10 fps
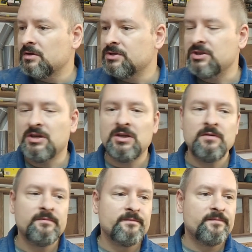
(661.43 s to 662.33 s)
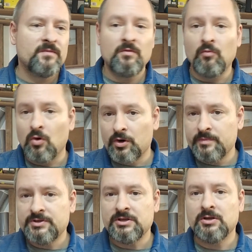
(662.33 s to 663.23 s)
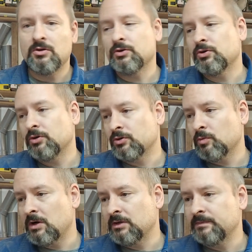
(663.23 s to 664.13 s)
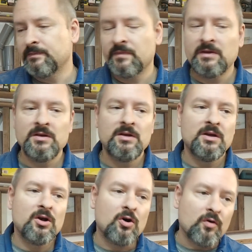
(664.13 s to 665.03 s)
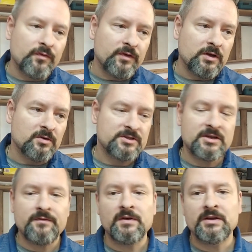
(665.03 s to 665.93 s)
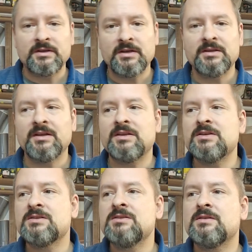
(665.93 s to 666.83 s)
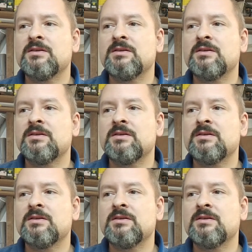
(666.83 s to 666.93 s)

tea, warm tea, not hot one, coffee or stuff like that, that is